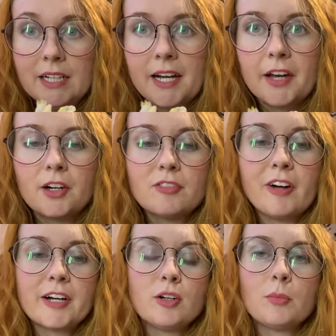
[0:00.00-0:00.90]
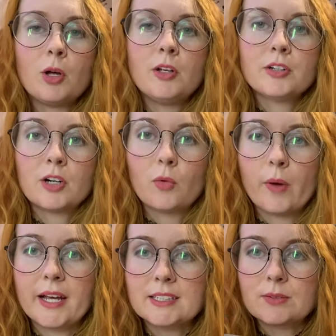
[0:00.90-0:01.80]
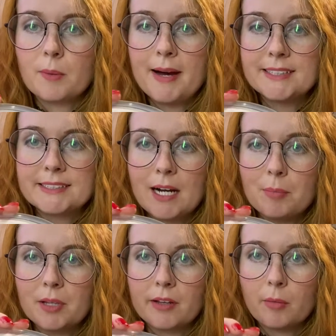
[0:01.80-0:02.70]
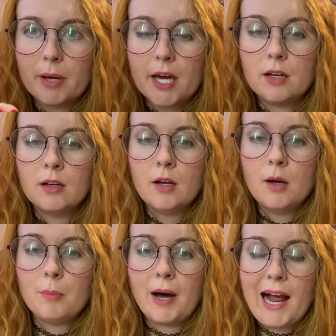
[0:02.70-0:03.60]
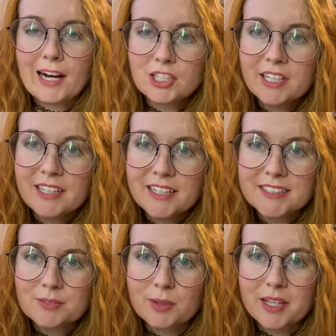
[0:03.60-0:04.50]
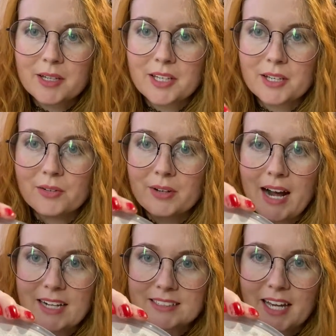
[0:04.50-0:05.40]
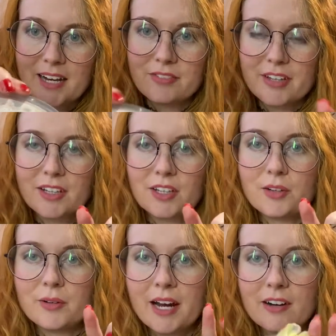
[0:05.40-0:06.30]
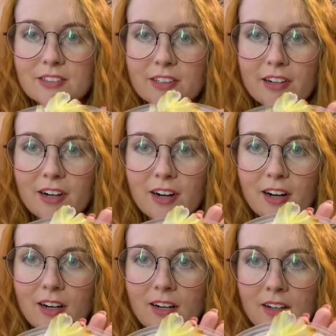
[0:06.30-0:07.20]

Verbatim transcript: In her final molt, her wings were messed up a little bit, but I actually think it's really cute and adds kind of like a cute character to her.